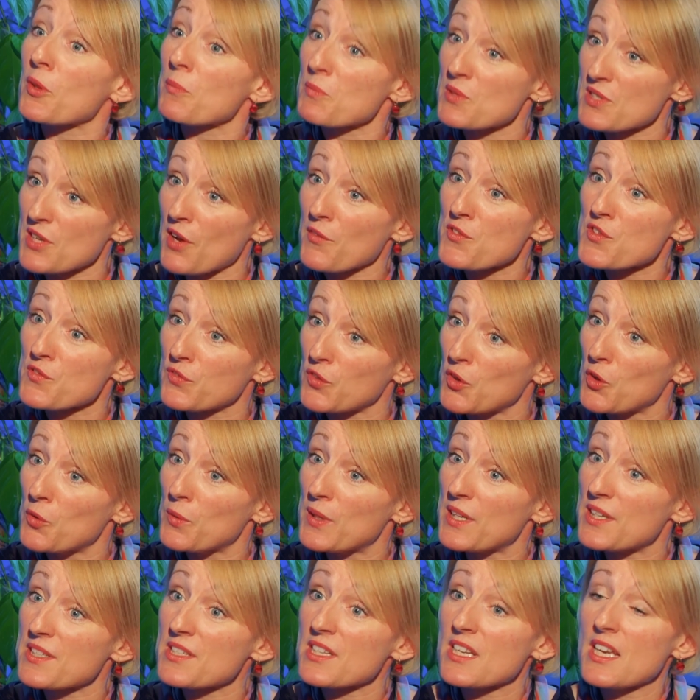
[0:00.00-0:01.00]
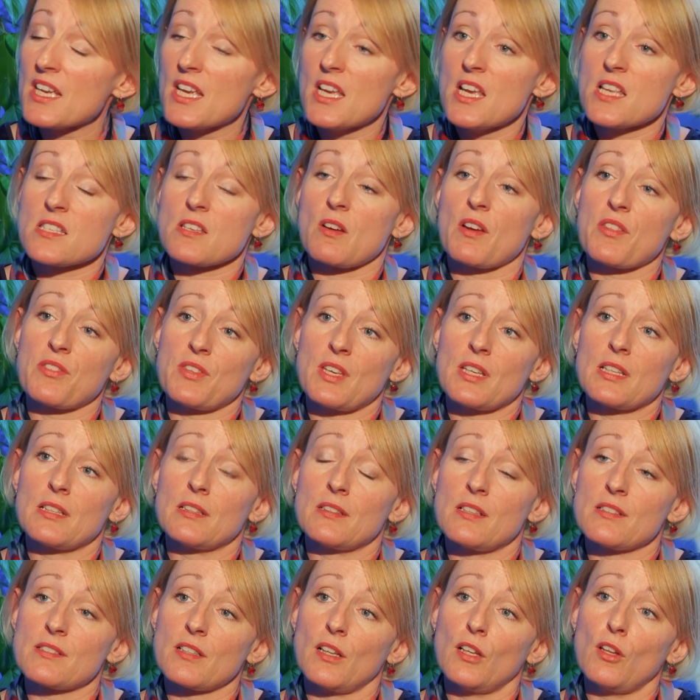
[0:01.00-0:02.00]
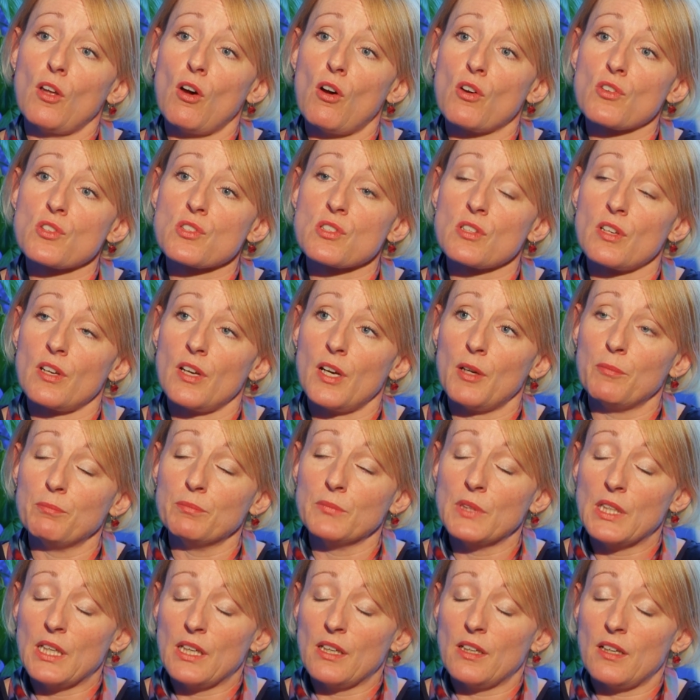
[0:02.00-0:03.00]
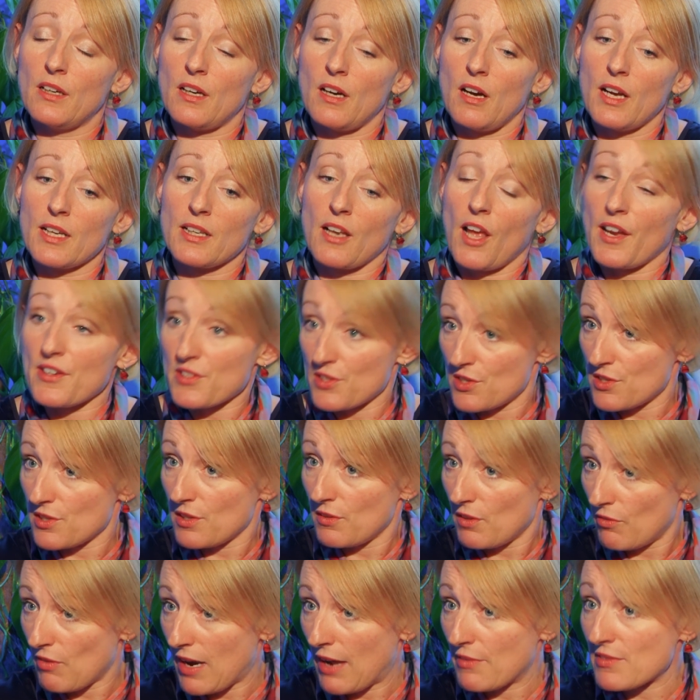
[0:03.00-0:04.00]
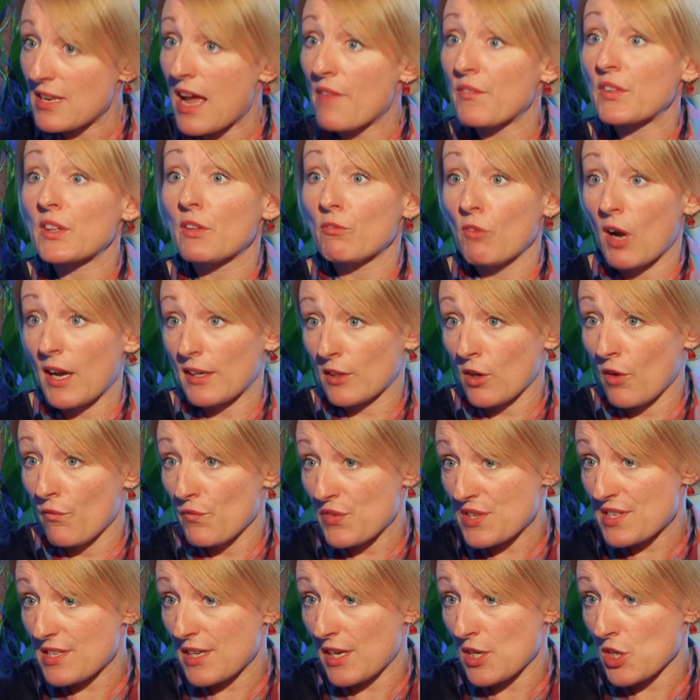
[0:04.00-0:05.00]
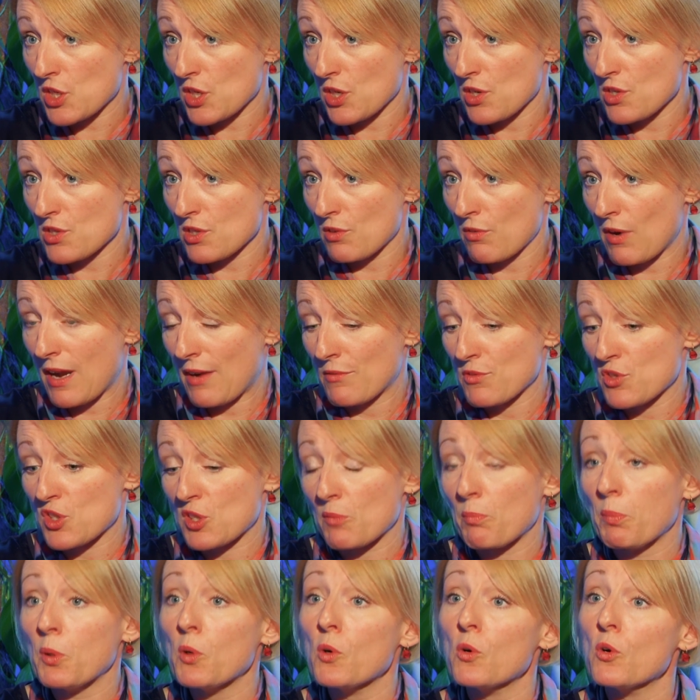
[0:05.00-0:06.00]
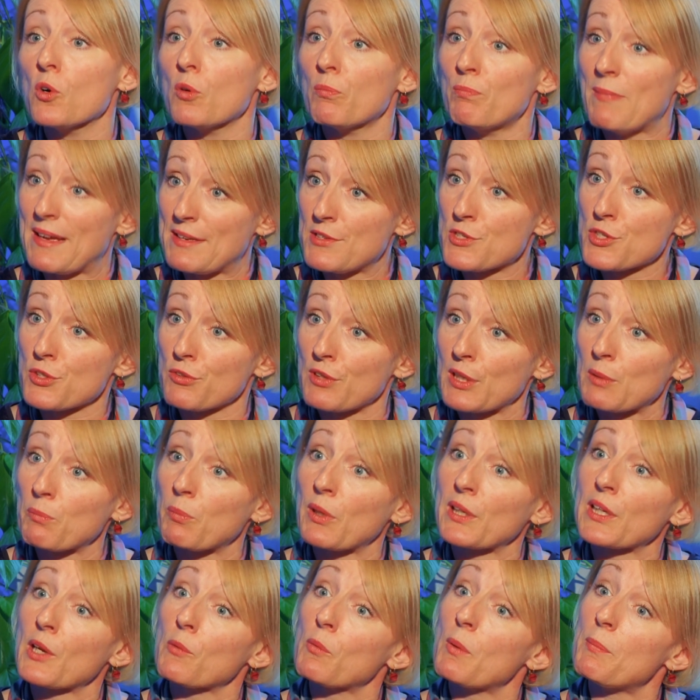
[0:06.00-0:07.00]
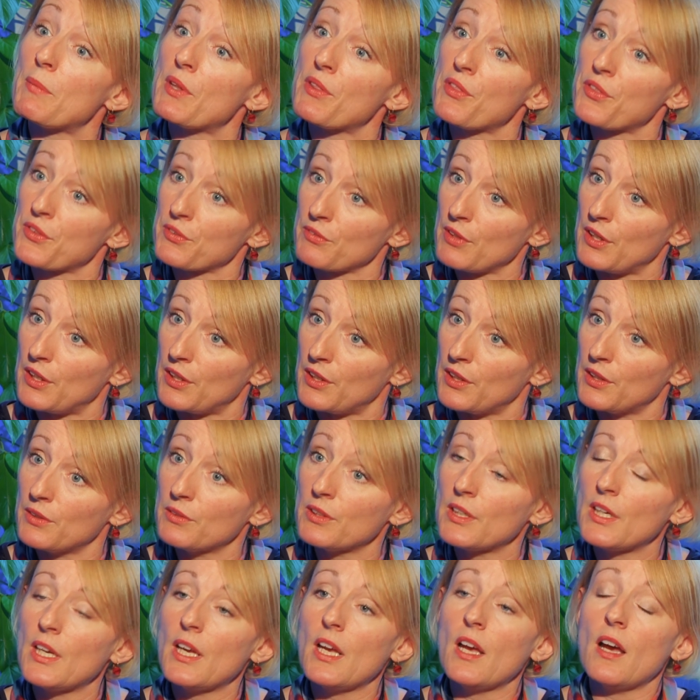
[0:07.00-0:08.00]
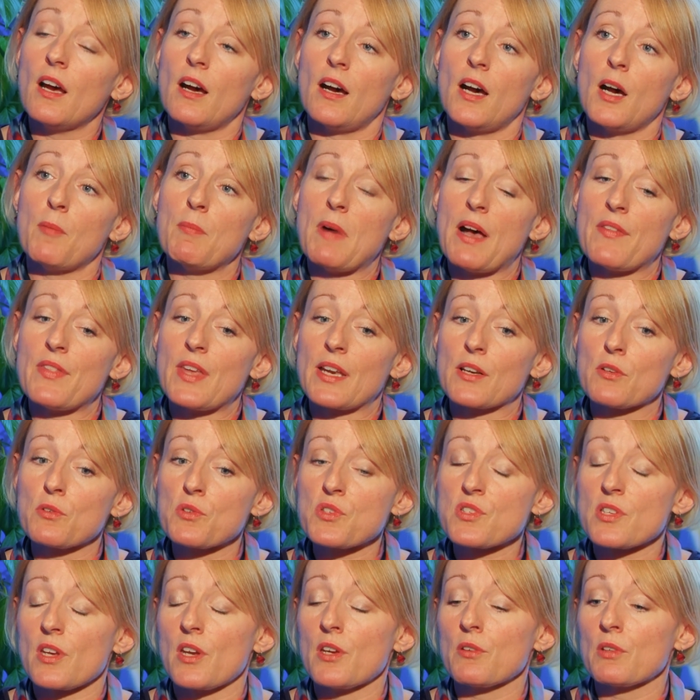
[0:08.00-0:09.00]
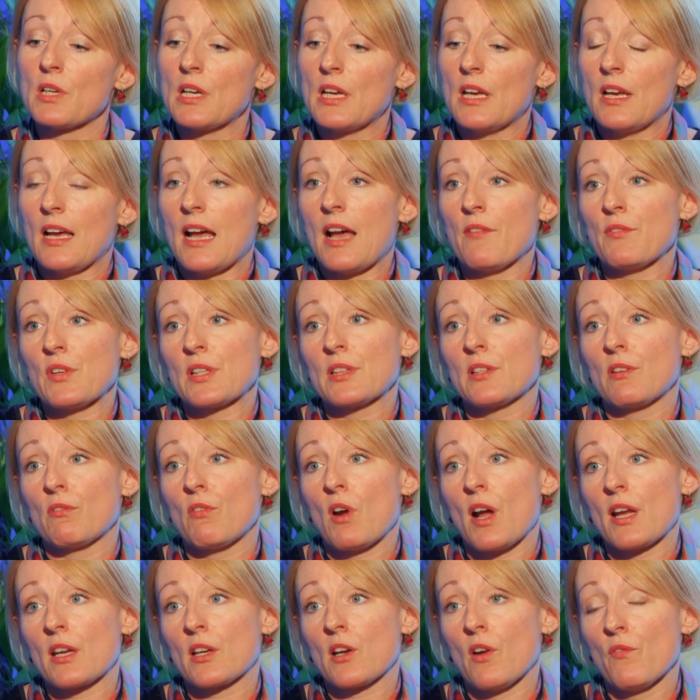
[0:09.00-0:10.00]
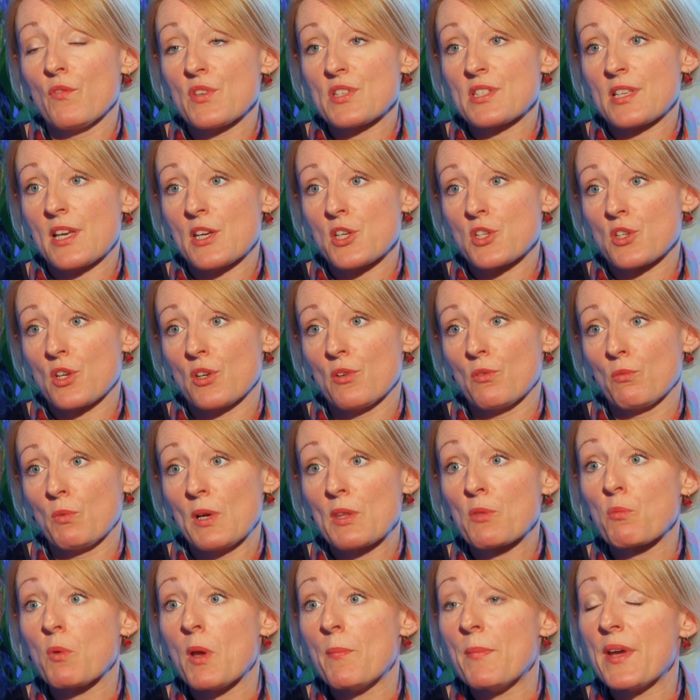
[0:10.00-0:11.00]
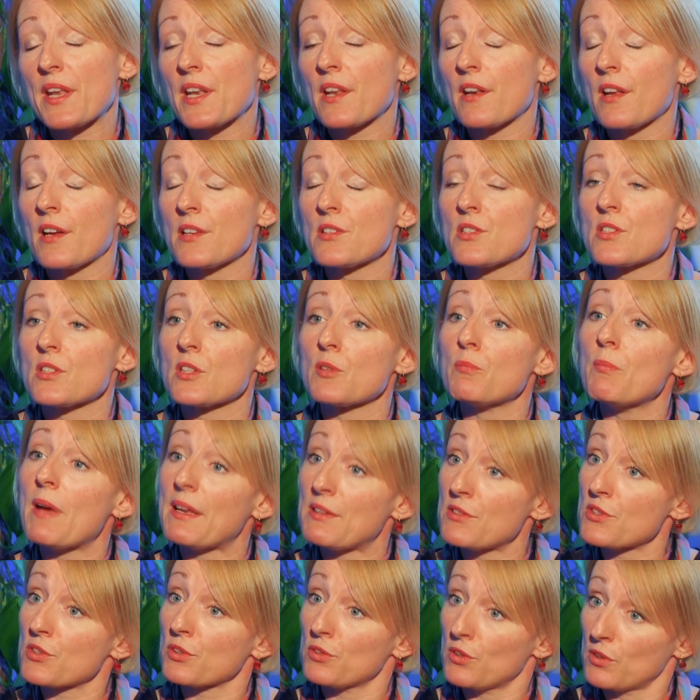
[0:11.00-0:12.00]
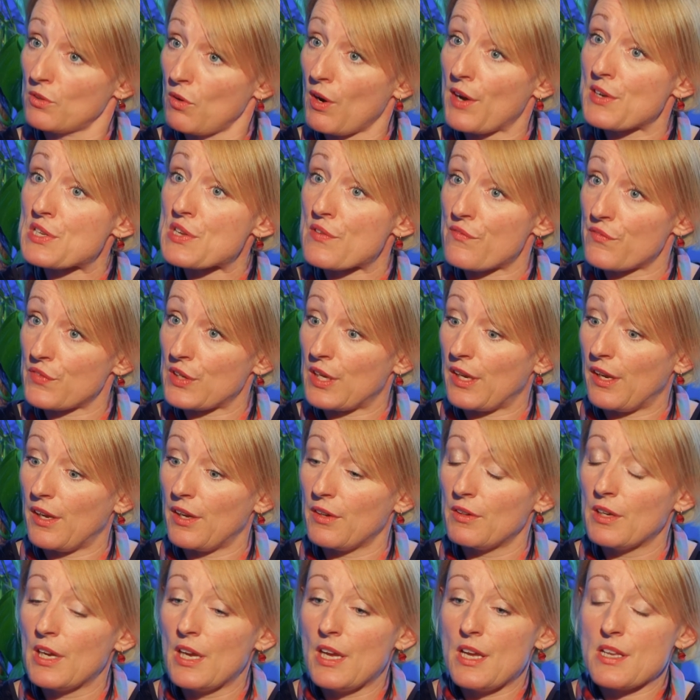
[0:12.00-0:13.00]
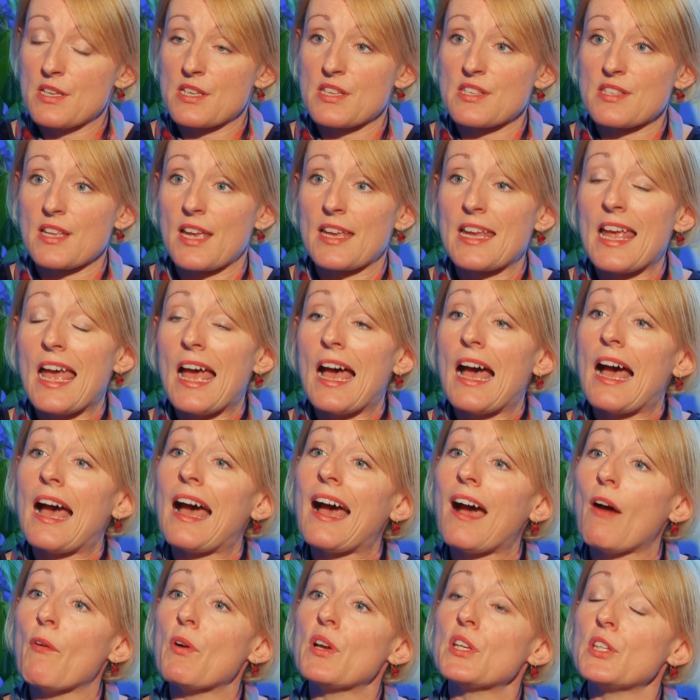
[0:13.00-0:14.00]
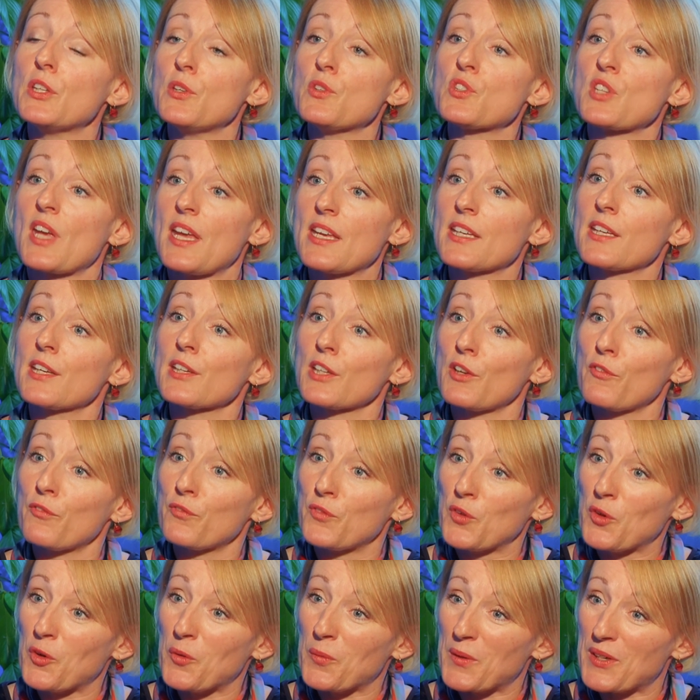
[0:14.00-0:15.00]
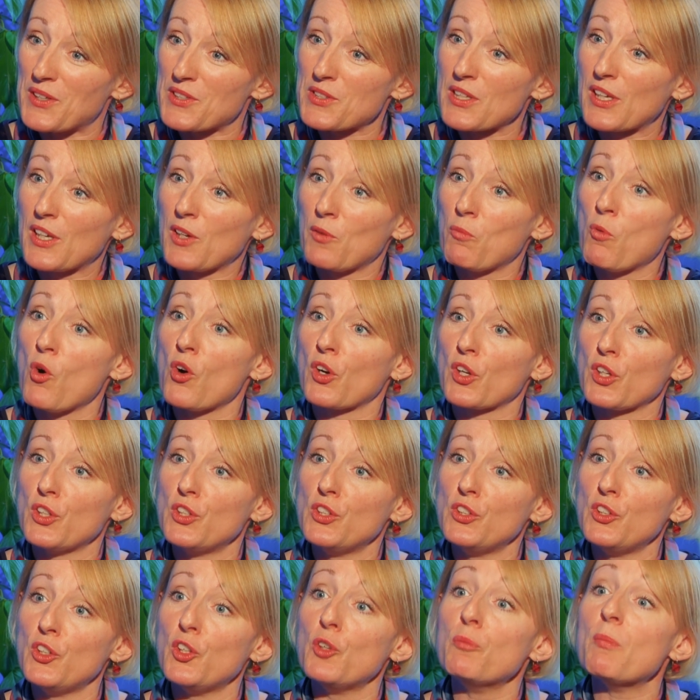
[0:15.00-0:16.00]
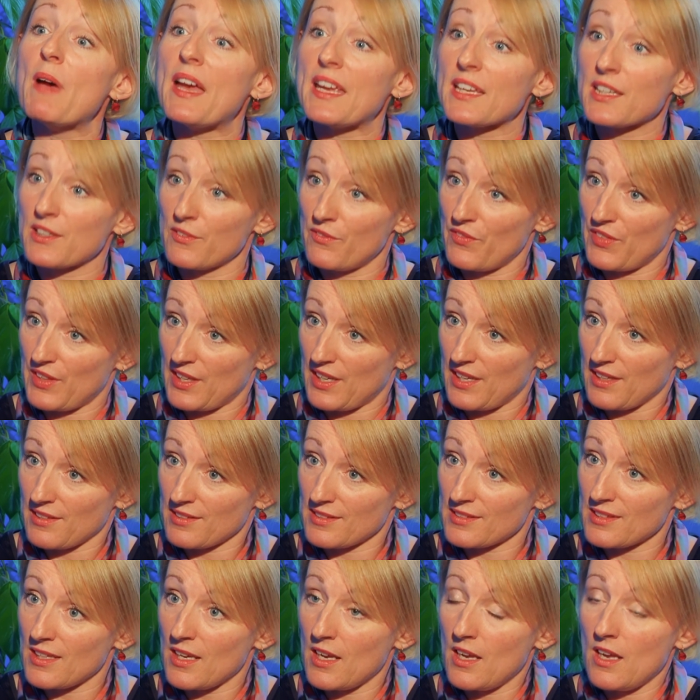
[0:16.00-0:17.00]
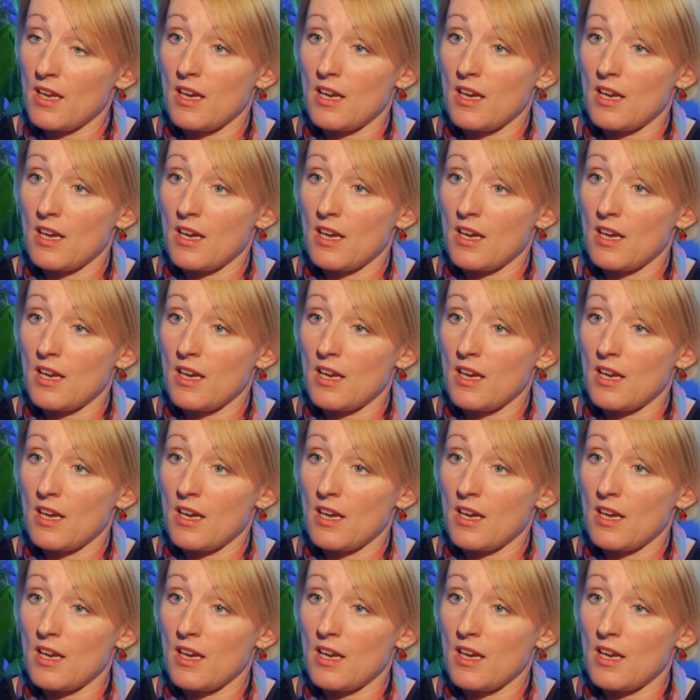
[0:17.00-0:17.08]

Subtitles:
themselves forward. So I think there's a lot I'd like to do around having the right conversations around support, mentoring, bringing women through, and then also having the right conversation with women, and I do mentor quite a few, to say, how are you taking it forward? What can you make of this?